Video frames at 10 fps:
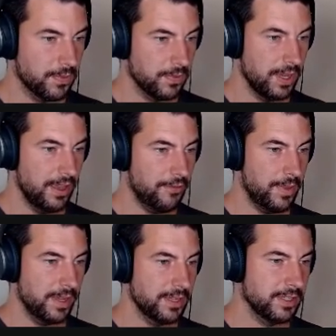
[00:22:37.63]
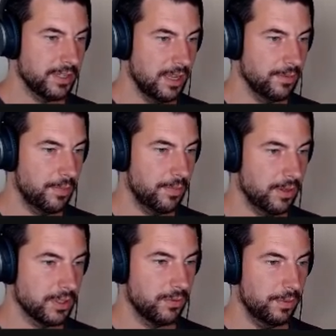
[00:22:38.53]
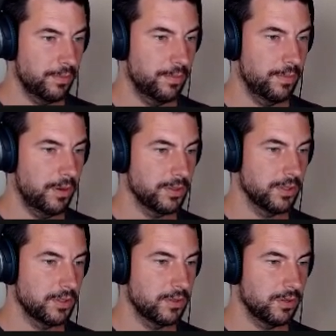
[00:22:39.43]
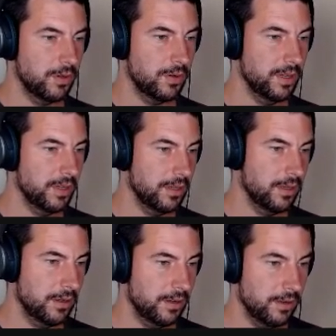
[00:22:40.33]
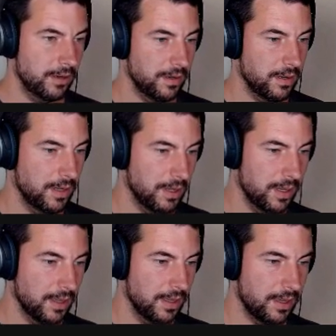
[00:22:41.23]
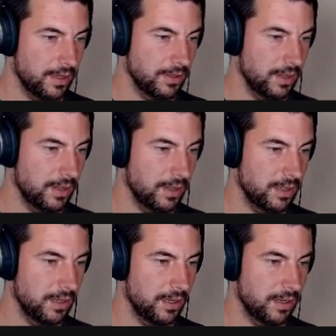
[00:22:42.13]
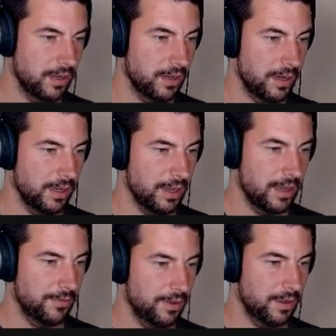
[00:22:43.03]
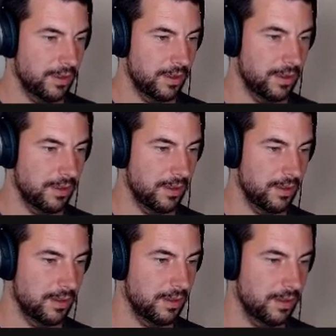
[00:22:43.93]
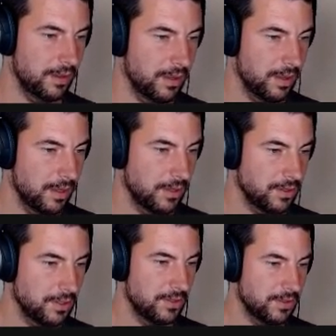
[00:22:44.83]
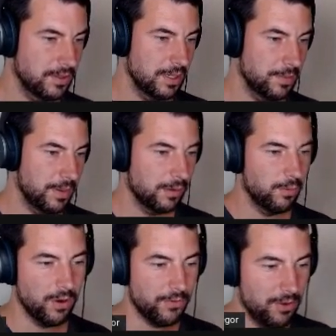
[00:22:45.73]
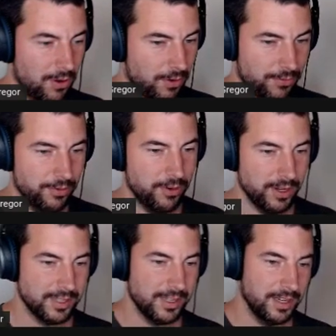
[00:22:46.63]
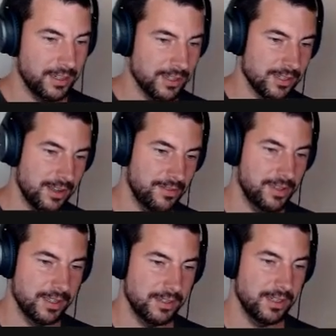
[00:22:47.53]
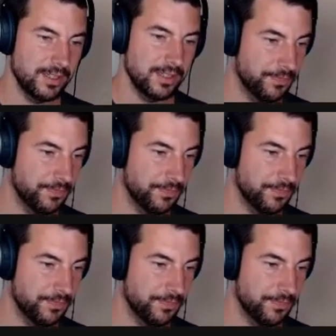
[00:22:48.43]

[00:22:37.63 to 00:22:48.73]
So I have my sandbox repository here. And in here, I have a debug workflow for exactly stuff like this.